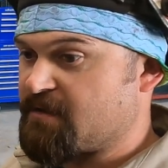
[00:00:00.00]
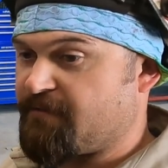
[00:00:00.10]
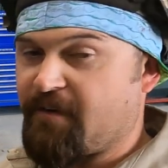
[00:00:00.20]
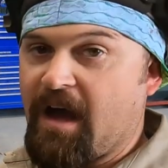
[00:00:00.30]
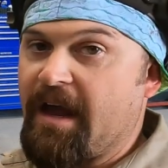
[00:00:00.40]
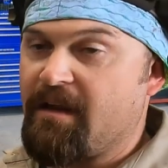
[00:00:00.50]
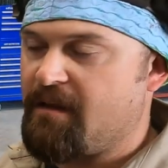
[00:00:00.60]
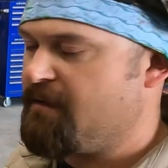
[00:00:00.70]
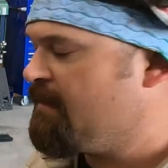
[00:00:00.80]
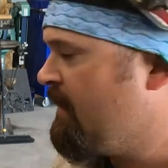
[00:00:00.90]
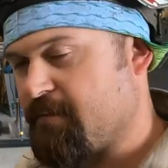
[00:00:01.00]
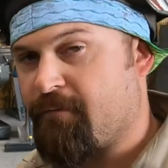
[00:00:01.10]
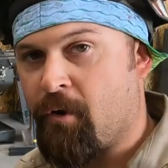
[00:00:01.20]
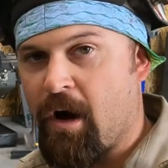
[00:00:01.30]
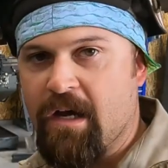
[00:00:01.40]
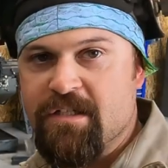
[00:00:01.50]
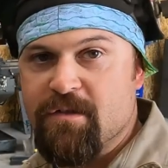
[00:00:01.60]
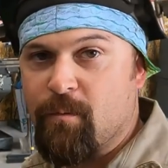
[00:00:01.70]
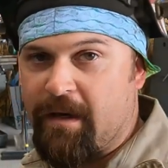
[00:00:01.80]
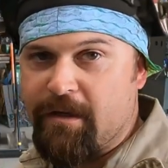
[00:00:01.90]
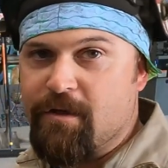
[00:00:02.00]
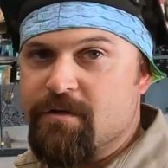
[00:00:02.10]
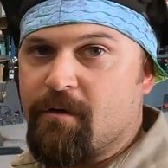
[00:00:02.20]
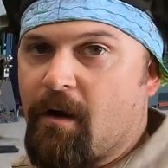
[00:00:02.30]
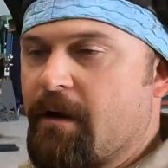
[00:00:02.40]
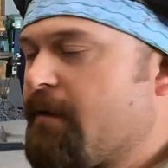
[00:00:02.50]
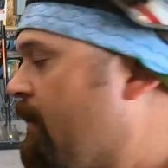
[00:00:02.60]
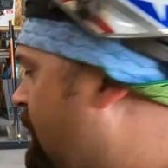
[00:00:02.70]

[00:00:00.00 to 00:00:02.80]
file. For us, we can use a grinder.